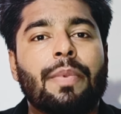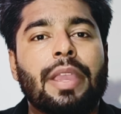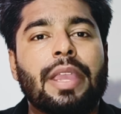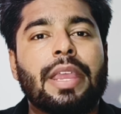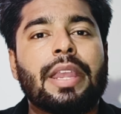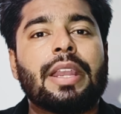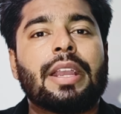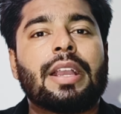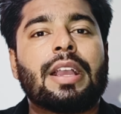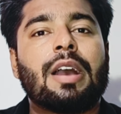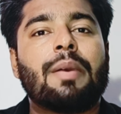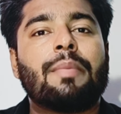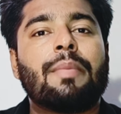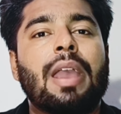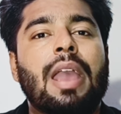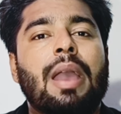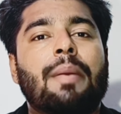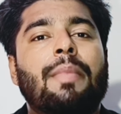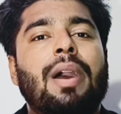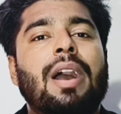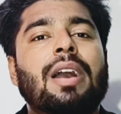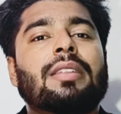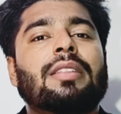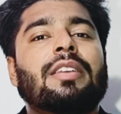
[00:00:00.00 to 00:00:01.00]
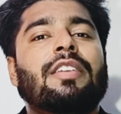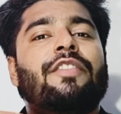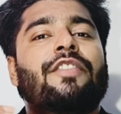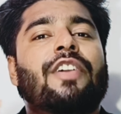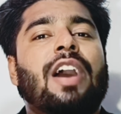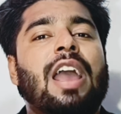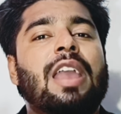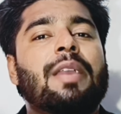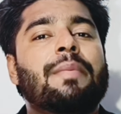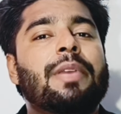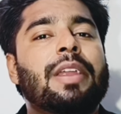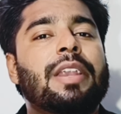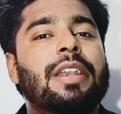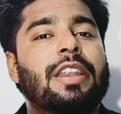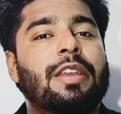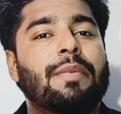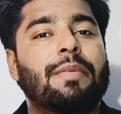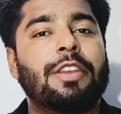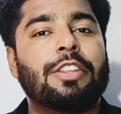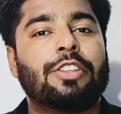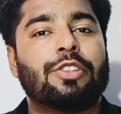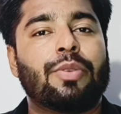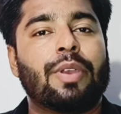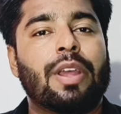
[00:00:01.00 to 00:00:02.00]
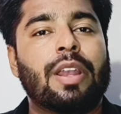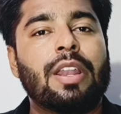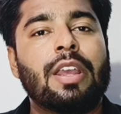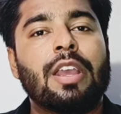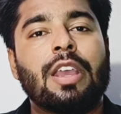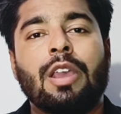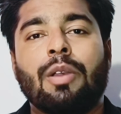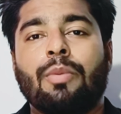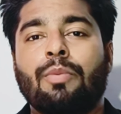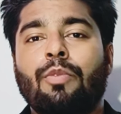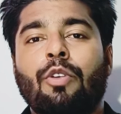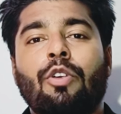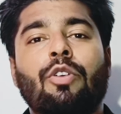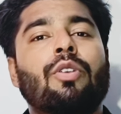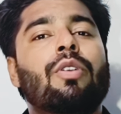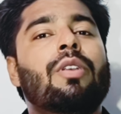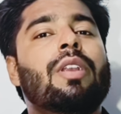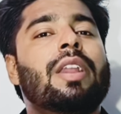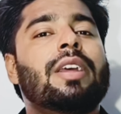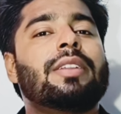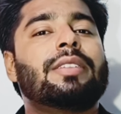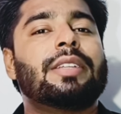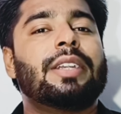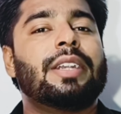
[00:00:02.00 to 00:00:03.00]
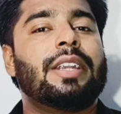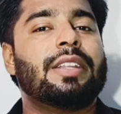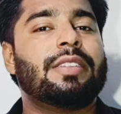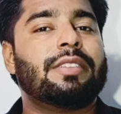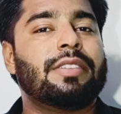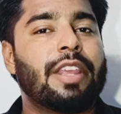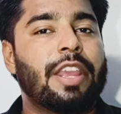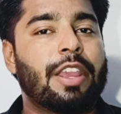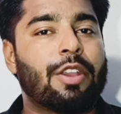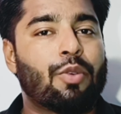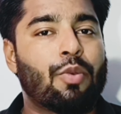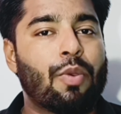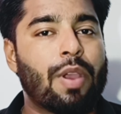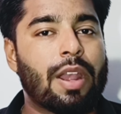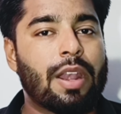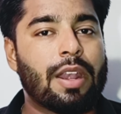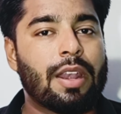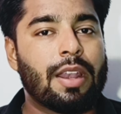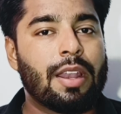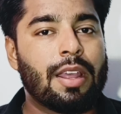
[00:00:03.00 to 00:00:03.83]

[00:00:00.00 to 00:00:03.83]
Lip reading: income among the 5 individual more or less it is equal.